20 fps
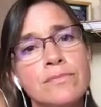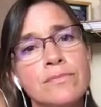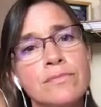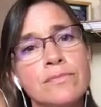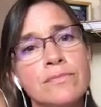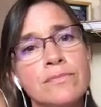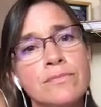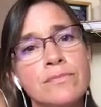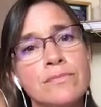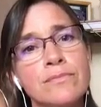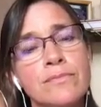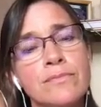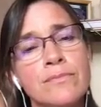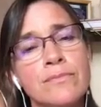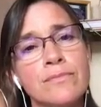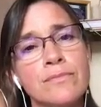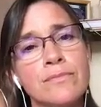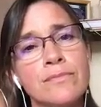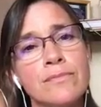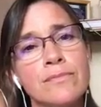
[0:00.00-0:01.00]

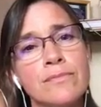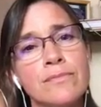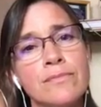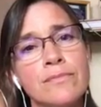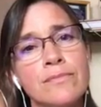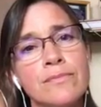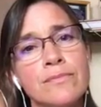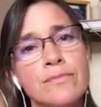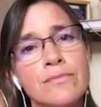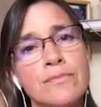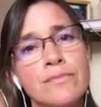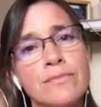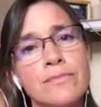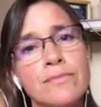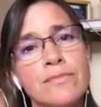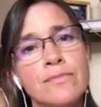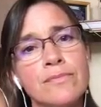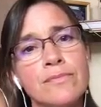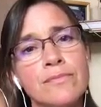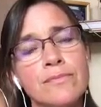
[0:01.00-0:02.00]

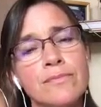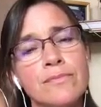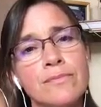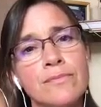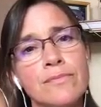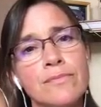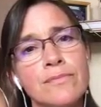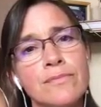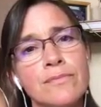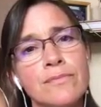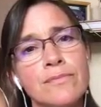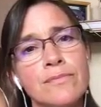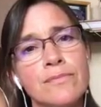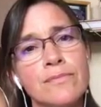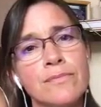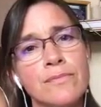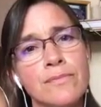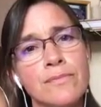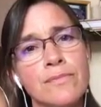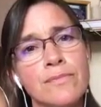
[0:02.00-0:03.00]

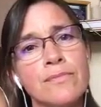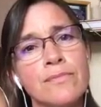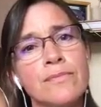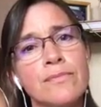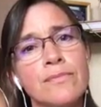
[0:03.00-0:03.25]
[no speech]